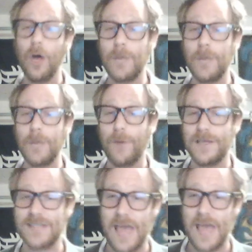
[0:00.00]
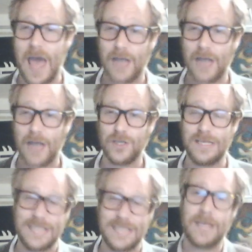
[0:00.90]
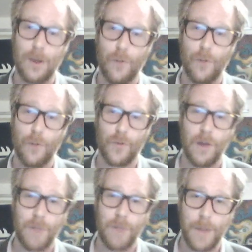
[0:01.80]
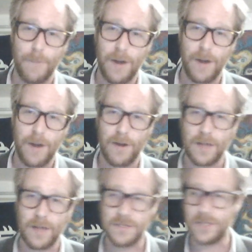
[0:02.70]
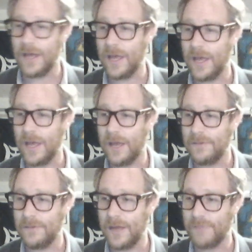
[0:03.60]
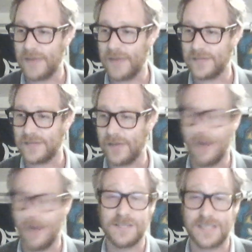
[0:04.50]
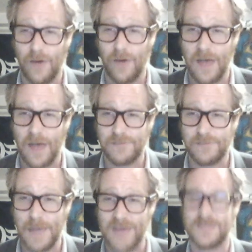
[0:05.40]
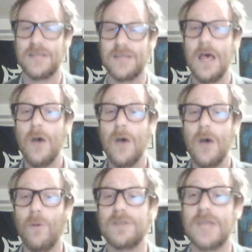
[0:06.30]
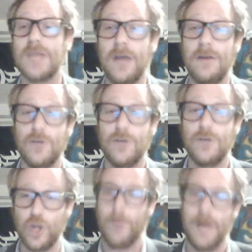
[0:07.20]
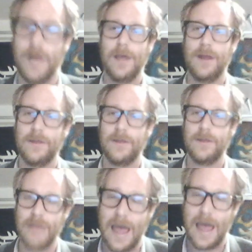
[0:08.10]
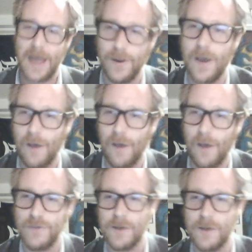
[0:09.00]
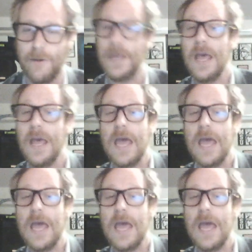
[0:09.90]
only place that they actually didn't get overrun by barbarians and basically uncivilized masses was in Germany and in that area of Europe.